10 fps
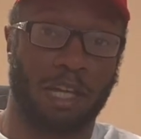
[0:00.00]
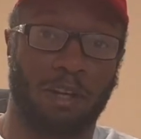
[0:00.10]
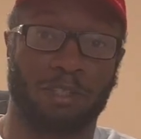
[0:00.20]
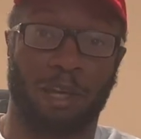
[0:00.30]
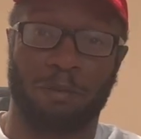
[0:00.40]

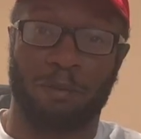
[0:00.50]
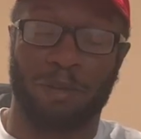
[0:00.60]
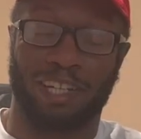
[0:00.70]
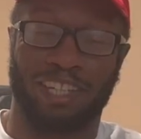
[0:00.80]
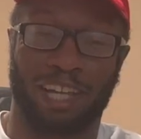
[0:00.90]
I was happy I
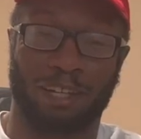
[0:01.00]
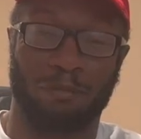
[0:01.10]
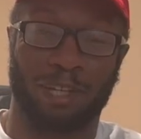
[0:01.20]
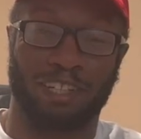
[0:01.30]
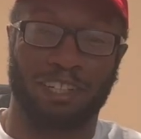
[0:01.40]
made it that
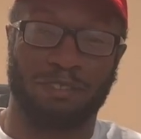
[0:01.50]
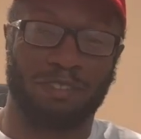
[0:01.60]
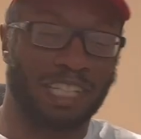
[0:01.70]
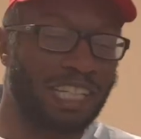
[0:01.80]
competitive.